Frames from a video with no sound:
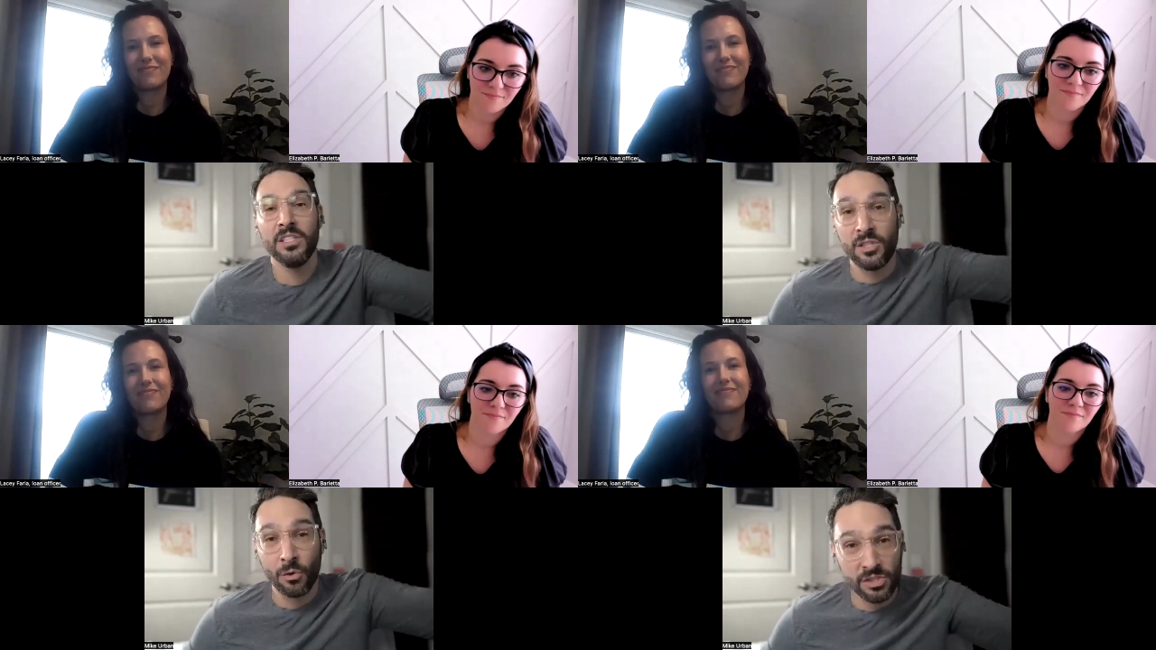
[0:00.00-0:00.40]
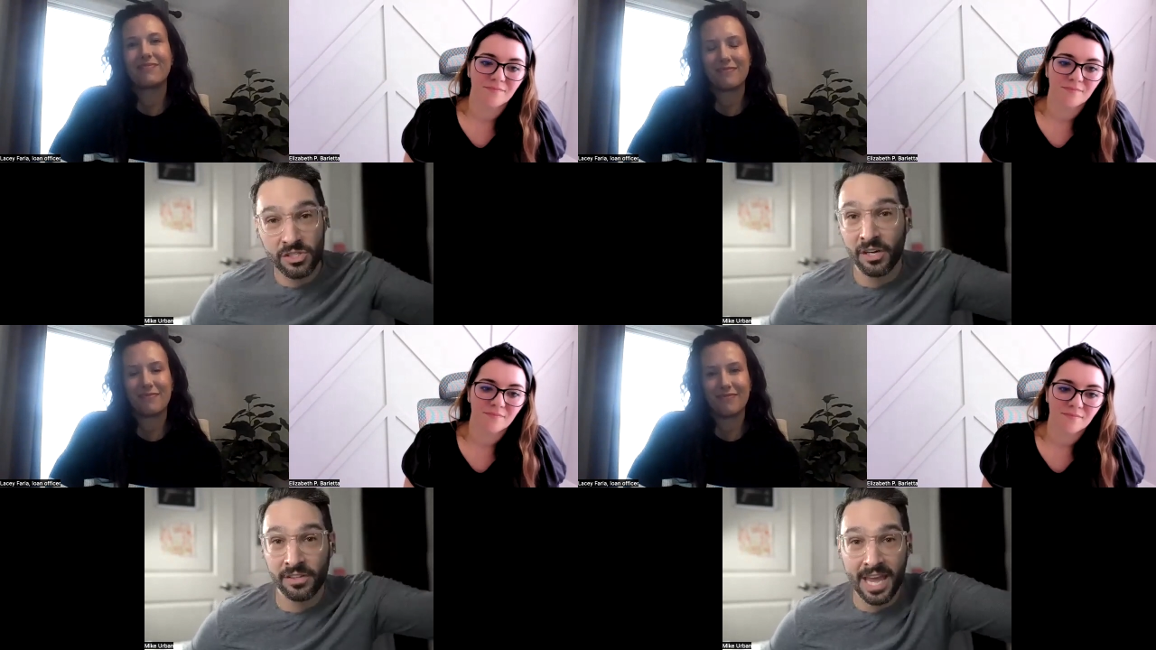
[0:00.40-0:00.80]
Speaker 1: don't
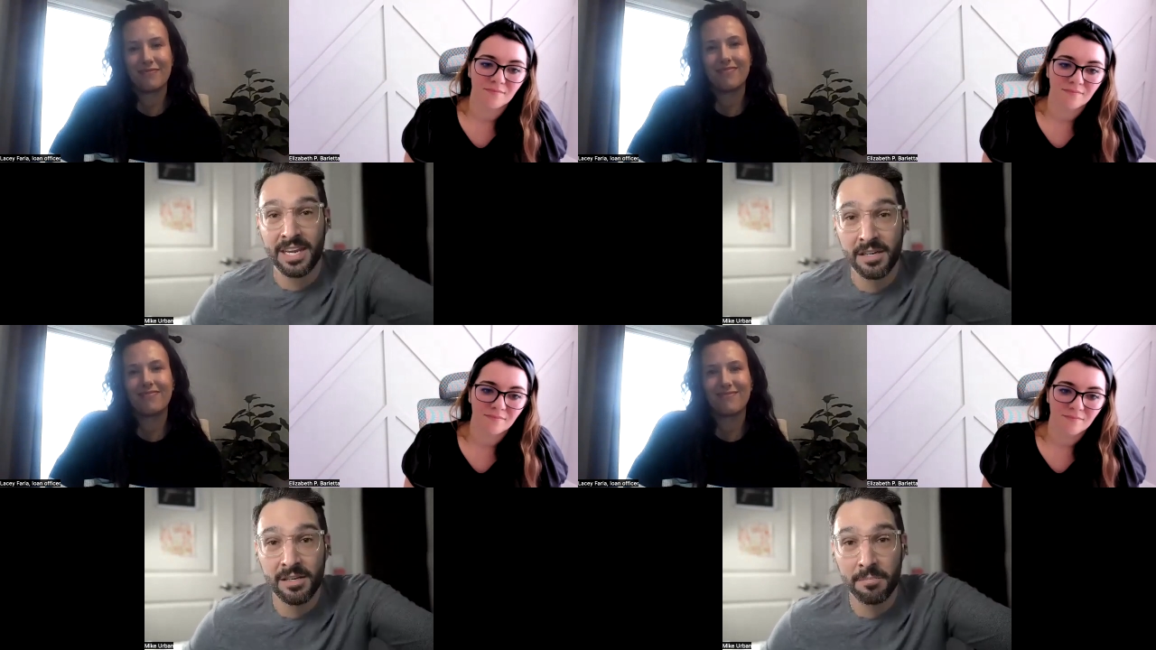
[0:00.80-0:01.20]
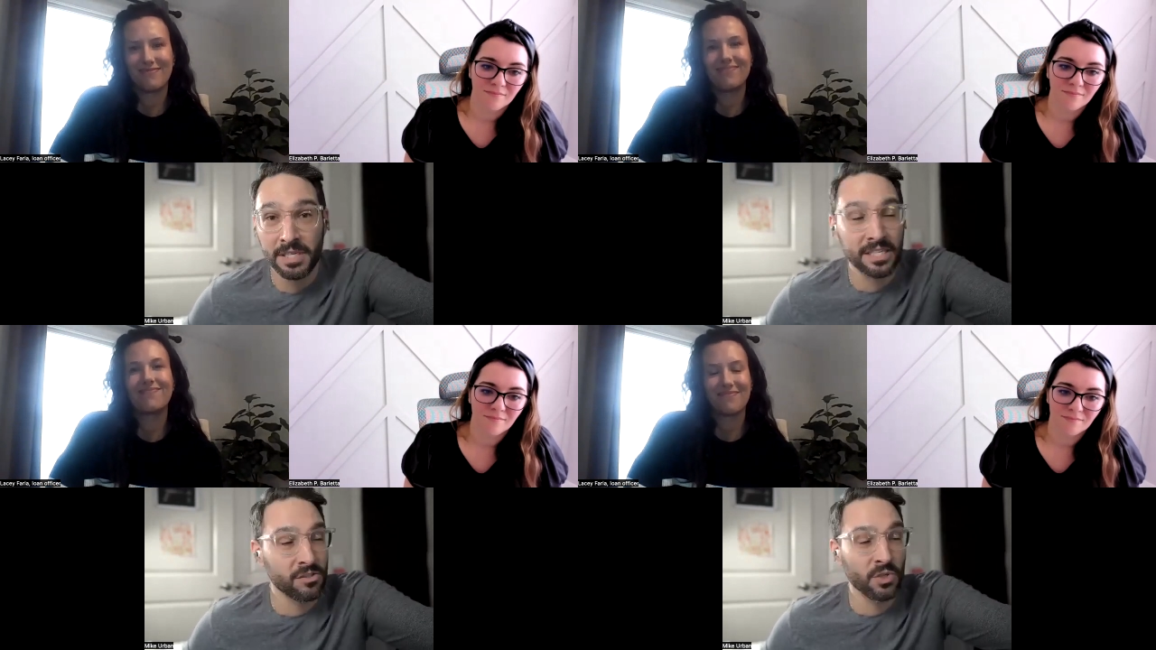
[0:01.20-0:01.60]
start then
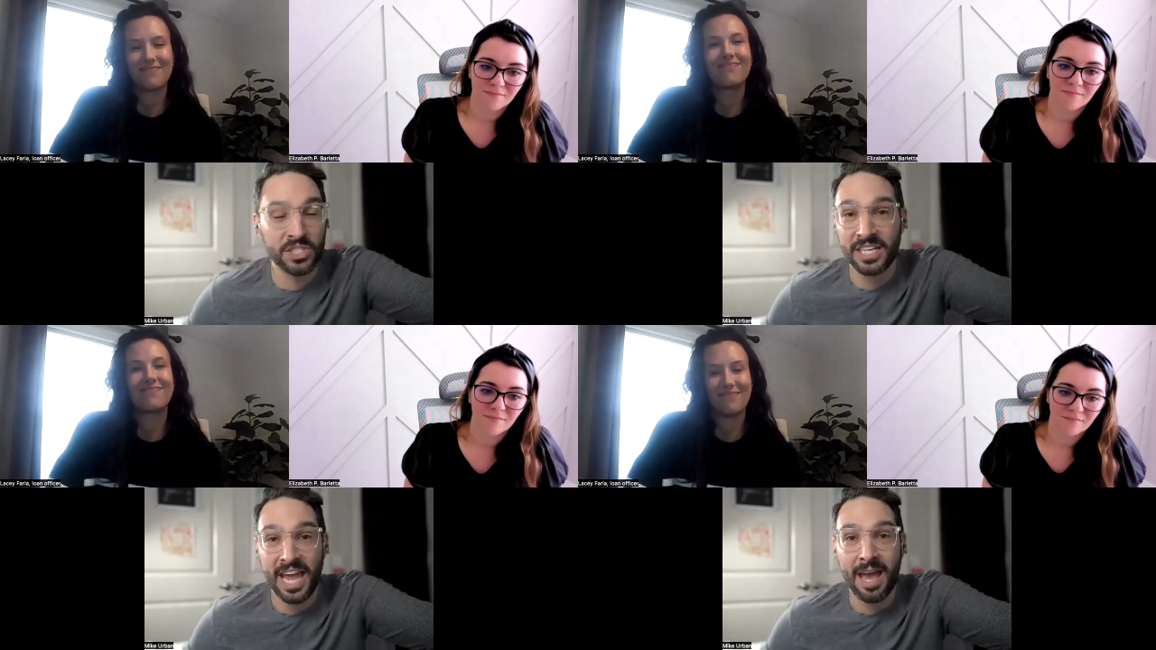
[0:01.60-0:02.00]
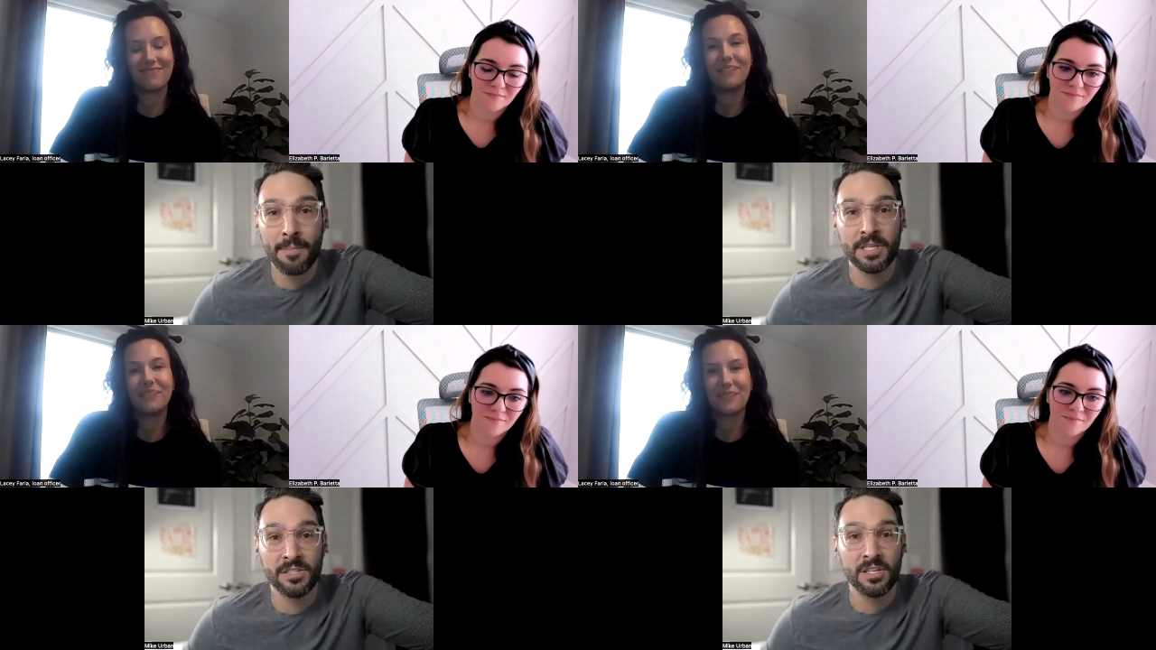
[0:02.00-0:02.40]
because what's going to
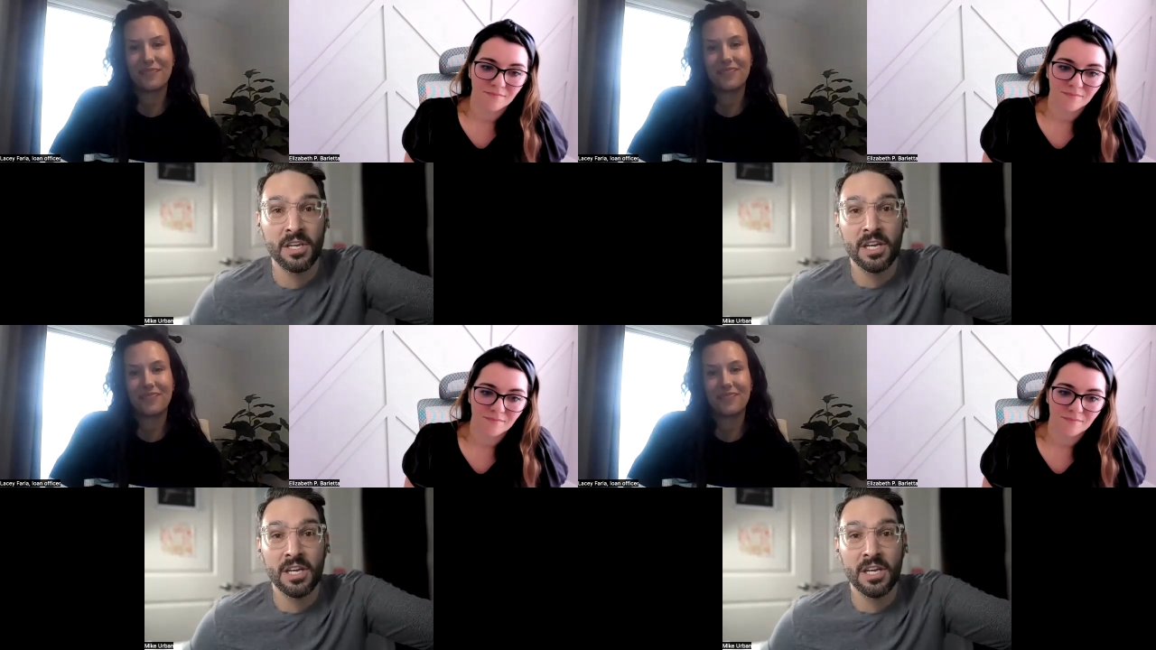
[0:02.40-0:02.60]
happen is